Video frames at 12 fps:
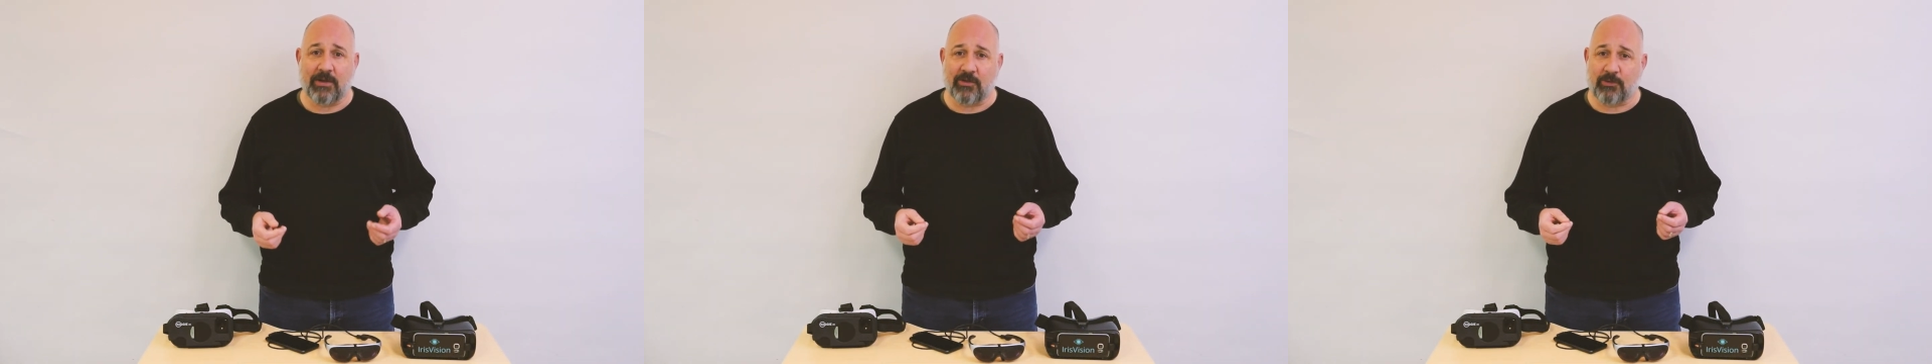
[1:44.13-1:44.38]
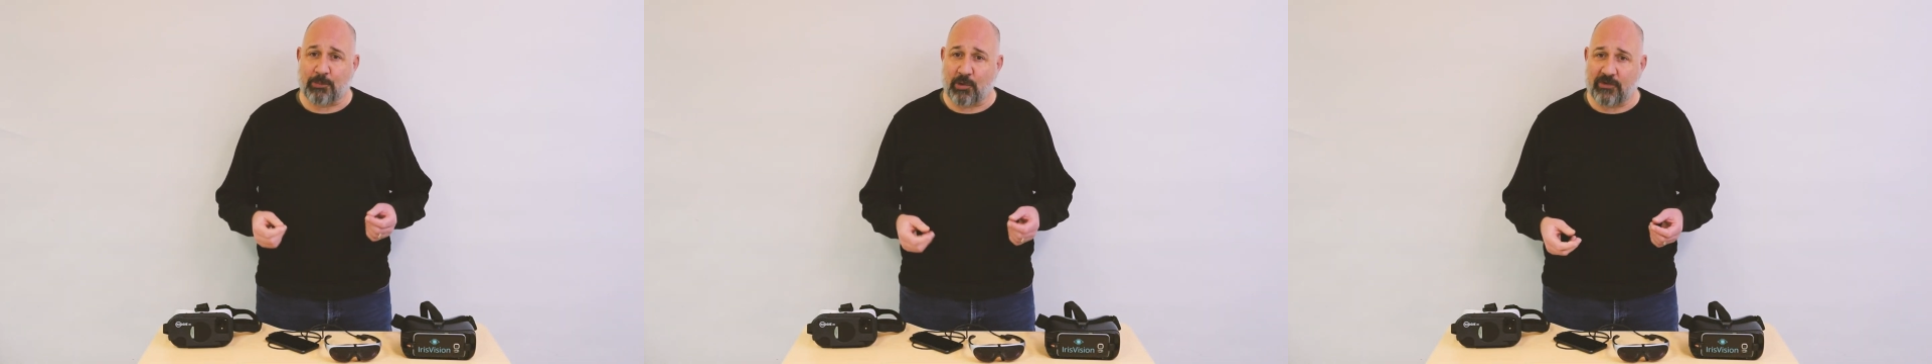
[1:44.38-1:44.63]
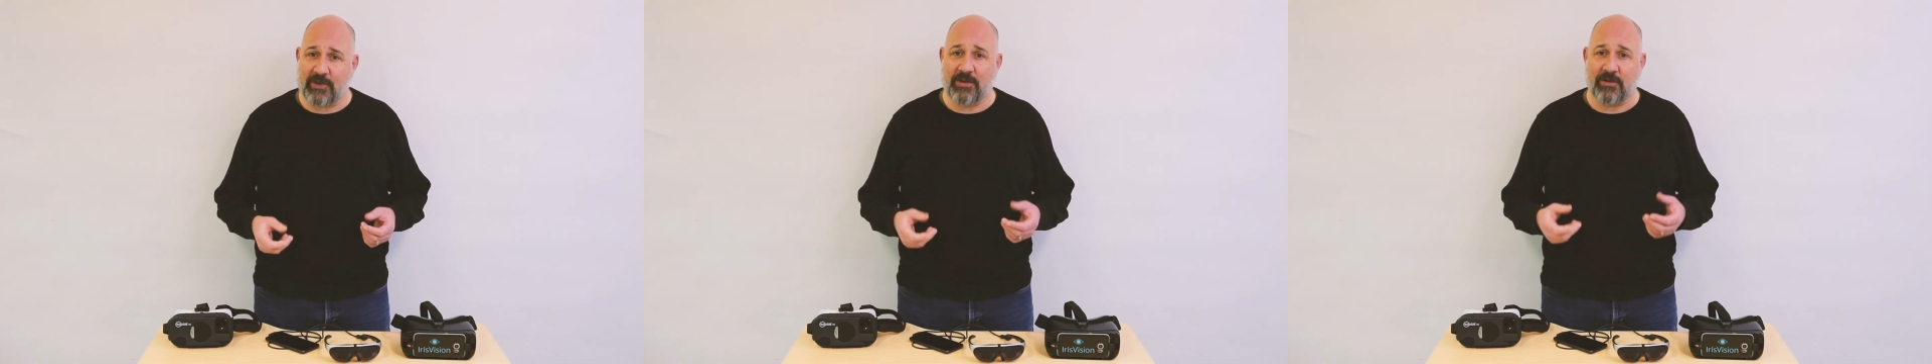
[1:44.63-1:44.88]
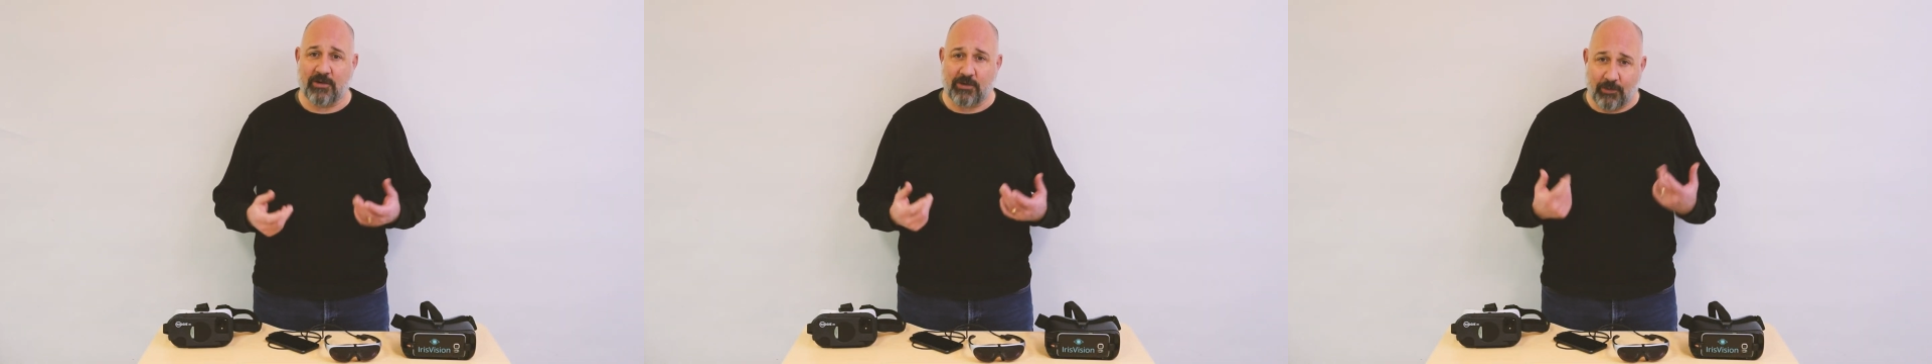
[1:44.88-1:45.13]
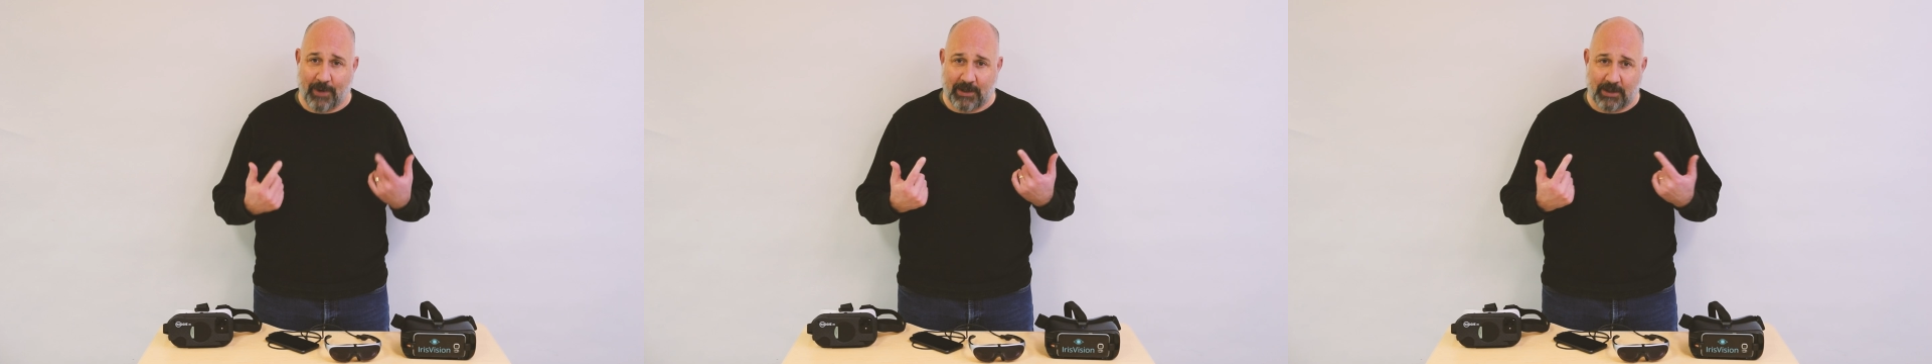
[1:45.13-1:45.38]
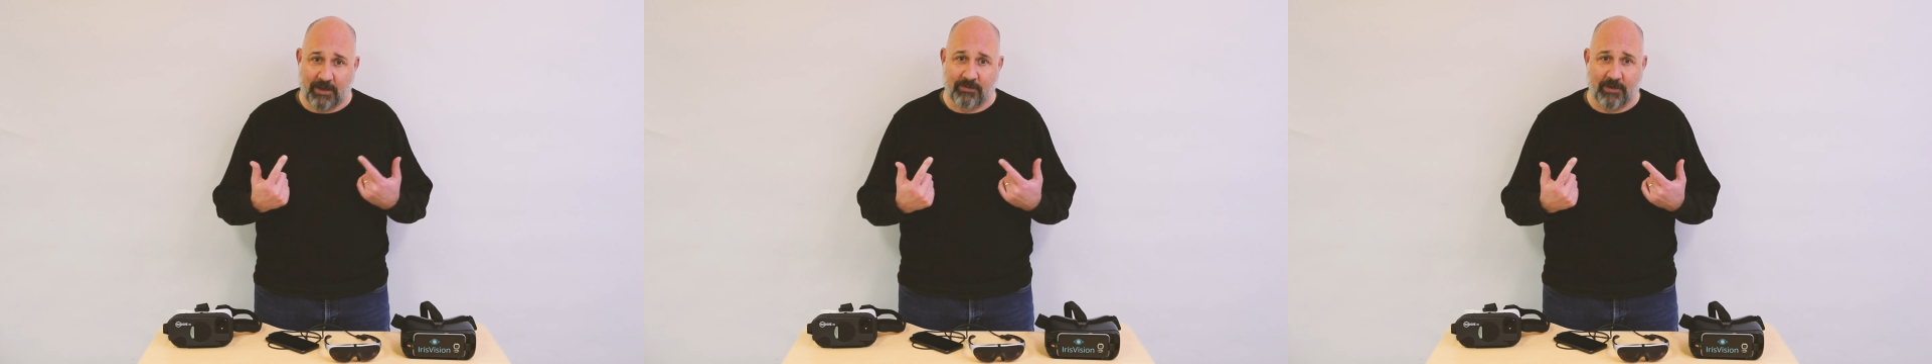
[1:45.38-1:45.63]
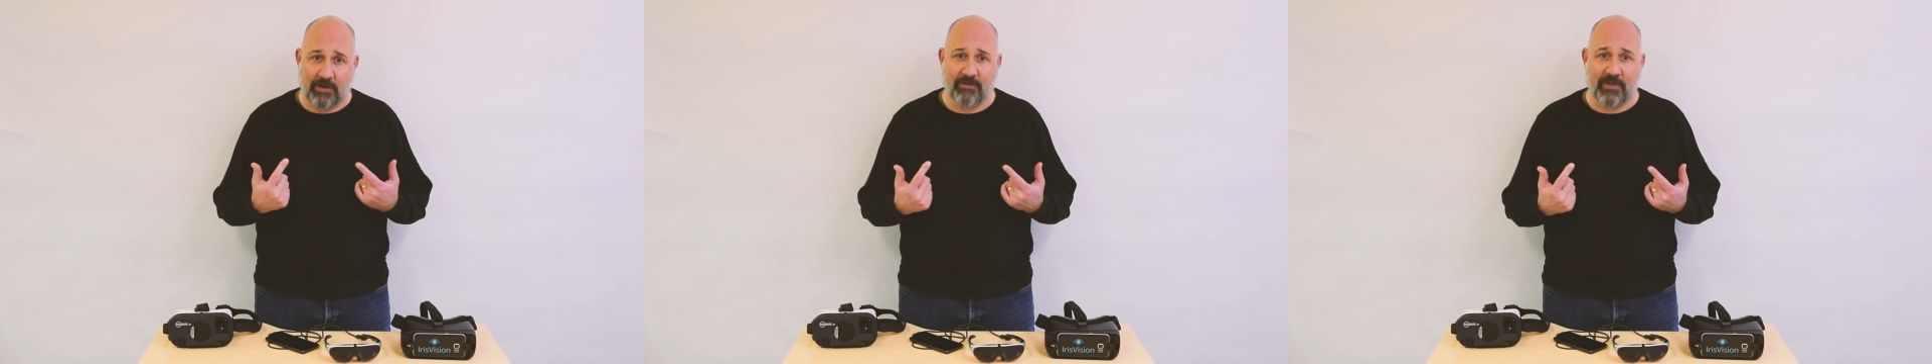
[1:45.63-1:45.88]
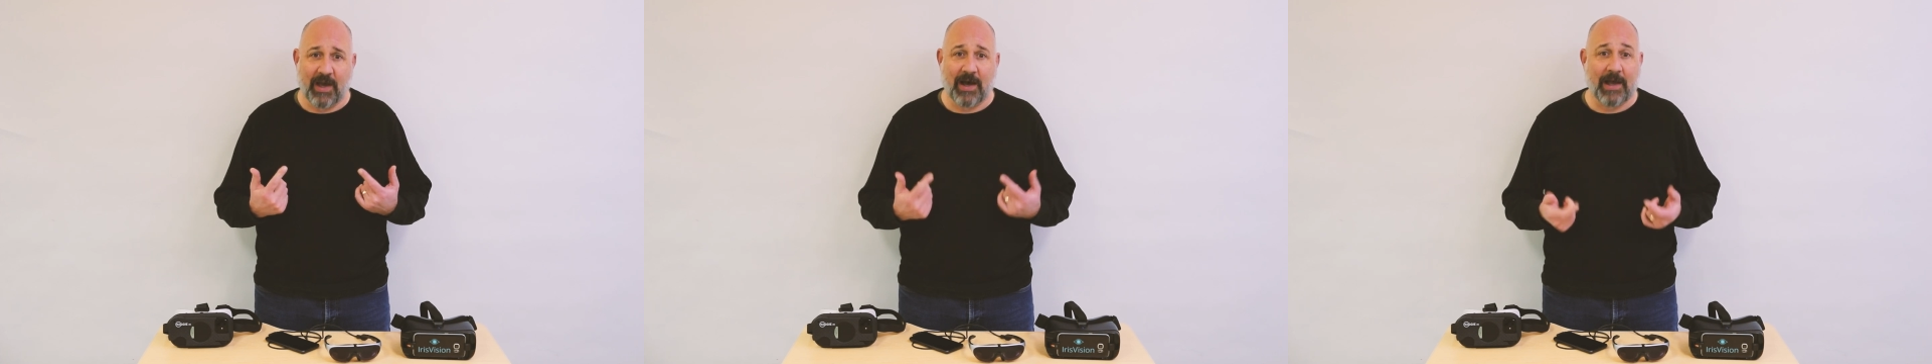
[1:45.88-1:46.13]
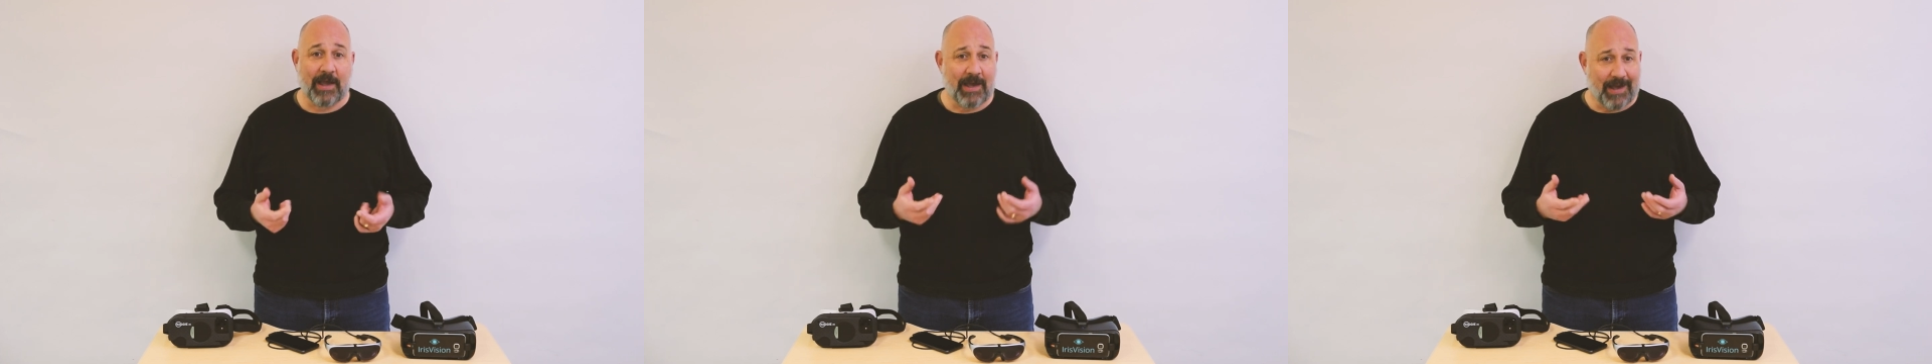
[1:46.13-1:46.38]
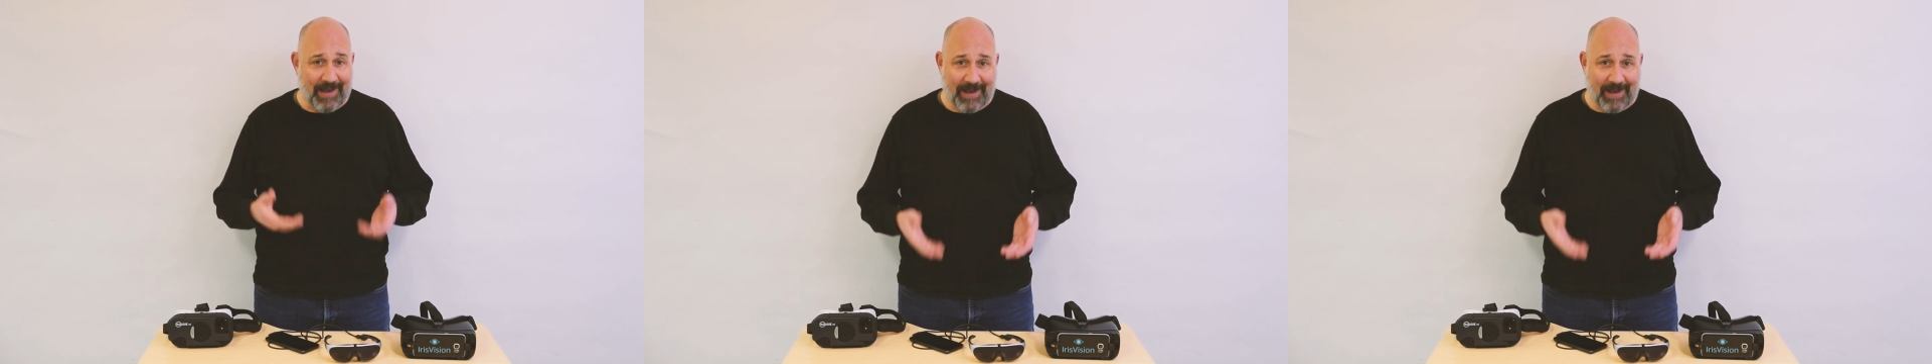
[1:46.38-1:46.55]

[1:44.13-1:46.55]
that is presented directly in front of the eye,